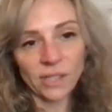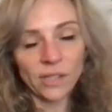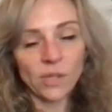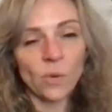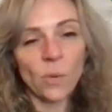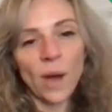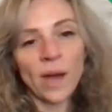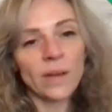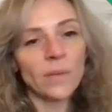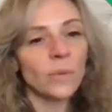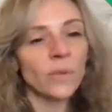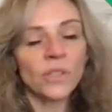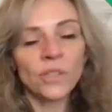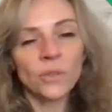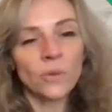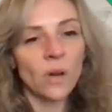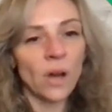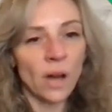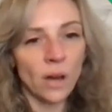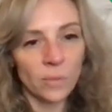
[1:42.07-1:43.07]
So why would you
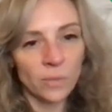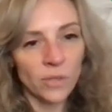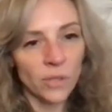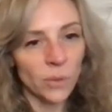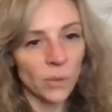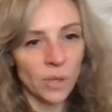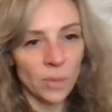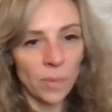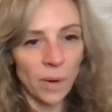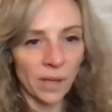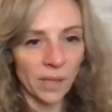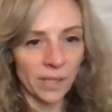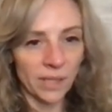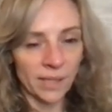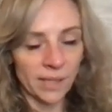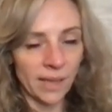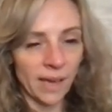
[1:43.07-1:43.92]
come to an abundance